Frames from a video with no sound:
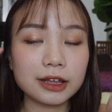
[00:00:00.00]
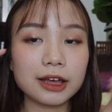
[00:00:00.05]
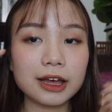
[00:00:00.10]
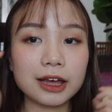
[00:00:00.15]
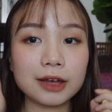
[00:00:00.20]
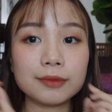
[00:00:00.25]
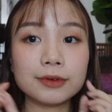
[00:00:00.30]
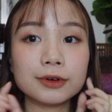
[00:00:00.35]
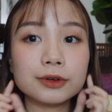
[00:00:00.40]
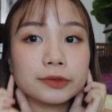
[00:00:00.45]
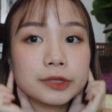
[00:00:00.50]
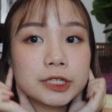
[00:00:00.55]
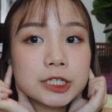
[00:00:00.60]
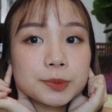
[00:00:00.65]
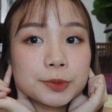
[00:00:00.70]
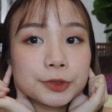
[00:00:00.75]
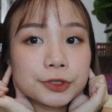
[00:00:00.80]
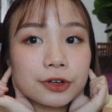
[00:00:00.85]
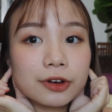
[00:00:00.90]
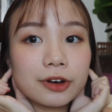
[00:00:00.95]
I will always
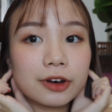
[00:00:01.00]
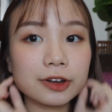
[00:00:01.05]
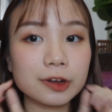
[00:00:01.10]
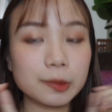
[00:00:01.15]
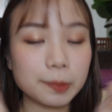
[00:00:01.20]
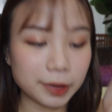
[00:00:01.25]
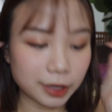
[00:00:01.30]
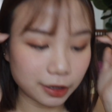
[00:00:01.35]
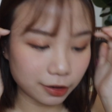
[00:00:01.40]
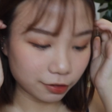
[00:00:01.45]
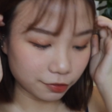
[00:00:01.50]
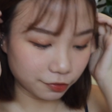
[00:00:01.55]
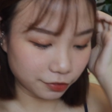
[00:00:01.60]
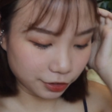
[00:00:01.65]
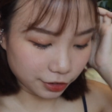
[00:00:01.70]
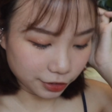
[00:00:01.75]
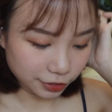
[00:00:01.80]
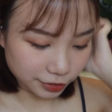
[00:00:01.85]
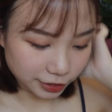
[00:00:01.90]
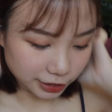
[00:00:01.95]
put on a pair
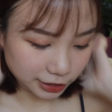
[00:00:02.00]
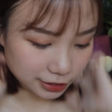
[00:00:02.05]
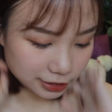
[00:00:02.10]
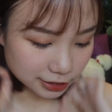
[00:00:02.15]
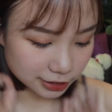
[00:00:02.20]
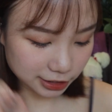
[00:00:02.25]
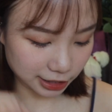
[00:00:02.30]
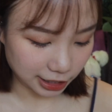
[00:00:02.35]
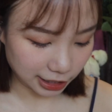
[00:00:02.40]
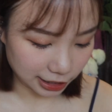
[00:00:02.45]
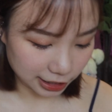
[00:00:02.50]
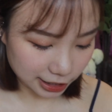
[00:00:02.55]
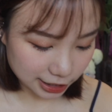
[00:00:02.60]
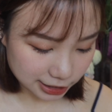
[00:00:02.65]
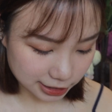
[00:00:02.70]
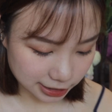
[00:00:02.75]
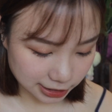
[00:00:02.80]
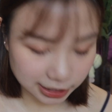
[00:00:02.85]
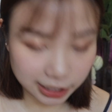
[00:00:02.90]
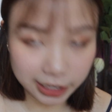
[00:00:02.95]
of earrings
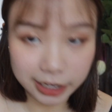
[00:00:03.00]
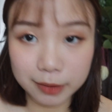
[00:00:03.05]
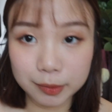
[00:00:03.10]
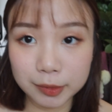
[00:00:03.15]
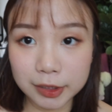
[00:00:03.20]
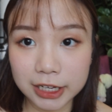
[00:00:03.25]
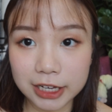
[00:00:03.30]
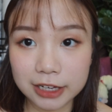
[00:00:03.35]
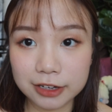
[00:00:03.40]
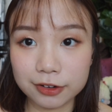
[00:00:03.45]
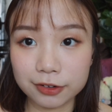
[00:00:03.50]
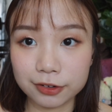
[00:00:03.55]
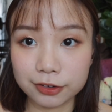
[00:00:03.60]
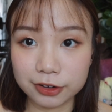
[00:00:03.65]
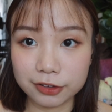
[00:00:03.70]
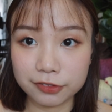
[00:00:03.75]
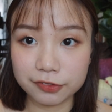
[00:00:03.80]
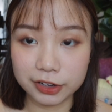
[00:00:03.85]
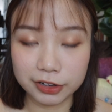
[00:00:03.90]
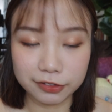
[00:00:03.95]
unless I'm late
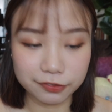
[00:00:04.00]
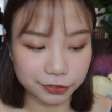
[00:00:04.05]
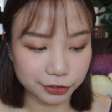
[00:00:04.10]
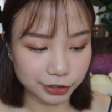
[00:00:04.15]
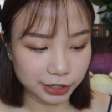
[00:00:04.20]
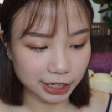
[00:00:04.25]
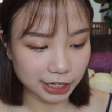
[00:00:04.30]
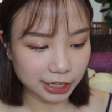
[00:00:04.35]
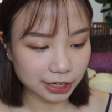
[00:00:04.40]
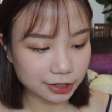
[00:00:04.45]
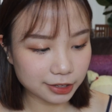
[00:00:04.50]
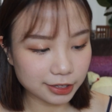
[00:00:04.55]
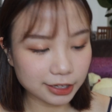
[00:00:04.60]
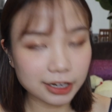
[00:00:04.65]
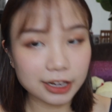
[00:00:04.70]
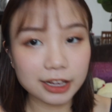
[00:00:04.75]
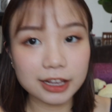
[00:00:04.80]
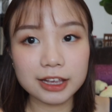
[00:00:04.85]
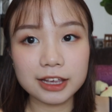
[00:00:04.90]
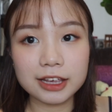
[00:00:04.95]
or if I forget.
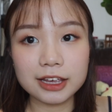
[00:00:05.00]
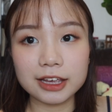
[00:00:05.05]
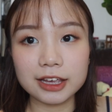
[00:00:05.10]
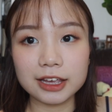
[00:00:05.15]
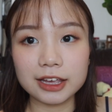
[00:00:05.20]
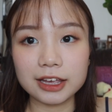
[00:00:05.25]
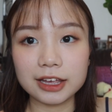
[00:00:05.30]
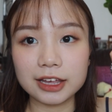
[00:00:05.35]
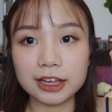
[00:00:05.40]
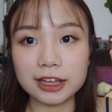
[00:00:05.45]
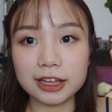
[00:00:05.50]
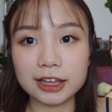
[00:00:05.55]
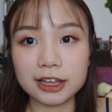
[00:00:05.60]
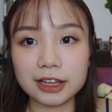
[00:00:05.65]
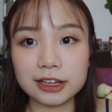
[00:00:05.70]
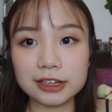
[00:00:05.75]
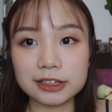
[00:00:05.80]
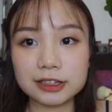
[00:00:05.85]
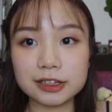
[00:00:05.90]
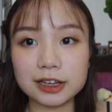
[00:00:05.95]

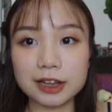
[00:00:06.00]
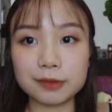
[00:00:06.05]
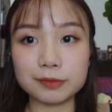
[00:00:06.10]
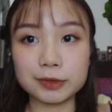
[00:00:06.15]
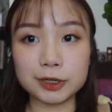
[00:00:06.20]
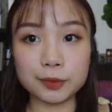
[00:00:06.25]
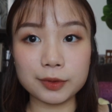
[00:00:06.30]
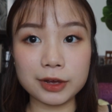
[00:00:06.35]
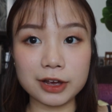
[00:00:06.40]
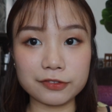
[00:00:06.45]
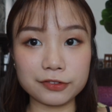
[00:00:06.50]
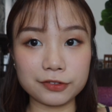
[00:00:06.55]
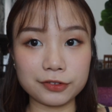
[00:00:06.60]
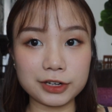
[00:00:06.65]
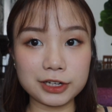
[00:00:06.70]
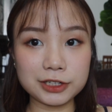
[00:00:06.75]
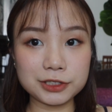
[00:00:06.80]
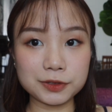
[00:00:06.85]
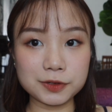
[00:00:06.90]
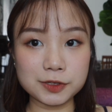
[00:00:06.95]
And by the way, I've
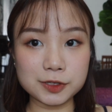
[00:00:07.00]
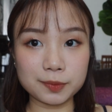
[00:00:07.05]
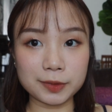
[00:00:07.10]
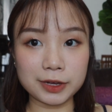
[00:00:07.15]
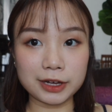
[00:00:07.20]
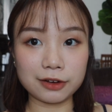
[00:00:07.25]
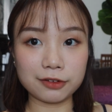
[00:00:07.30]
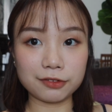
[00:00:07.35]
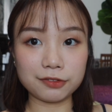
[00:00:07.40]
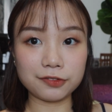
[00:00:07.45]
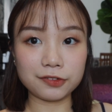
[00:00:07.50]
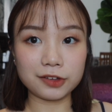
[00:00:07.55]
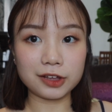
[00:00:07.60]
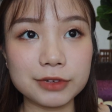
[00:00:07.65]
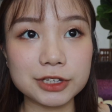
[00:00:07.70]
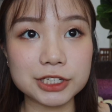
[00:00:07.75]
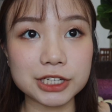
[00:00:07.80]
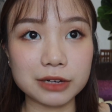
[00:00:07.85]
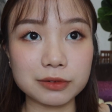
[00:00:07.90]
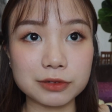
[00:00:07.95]
already chosen my outfit,
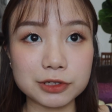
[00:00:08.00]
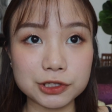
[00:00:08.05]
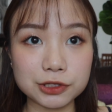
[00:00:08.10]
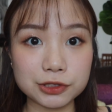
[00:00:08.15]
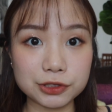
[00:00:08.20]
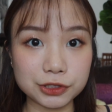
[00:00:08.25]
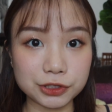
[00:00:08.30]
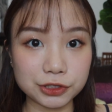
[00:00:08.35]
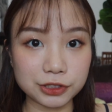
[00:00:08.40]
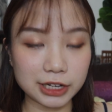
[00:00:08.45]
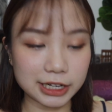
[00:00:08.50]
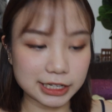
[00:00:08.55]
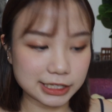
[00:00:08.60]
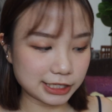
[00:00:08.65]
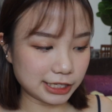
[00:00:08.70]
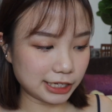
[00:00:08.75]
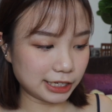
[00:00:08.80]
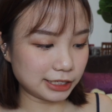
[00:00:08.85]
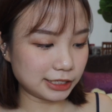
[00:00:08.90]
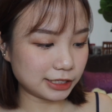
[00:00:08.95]
which I will show to you
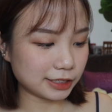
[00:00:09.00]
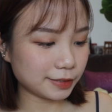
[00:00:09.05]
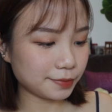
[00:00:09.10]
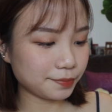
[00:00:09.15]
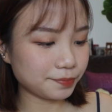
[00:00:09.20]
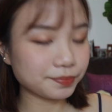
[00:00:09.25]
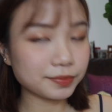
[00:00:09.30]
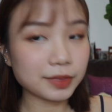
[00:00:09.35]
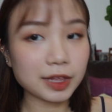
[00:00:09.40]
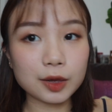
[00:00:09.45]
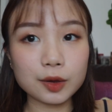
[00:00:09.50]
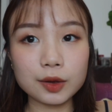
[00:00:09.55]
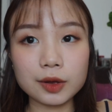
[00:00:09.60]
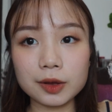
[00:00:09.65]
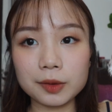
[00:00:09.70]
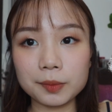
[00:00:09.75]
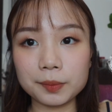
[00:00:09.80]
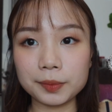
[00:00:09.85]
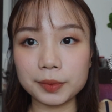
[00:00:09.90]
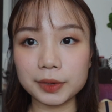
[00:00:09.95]
guys later.
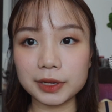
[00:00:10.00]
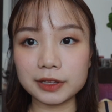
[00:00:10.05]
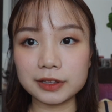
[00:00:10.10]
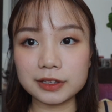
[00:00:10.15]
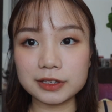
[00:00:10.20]
But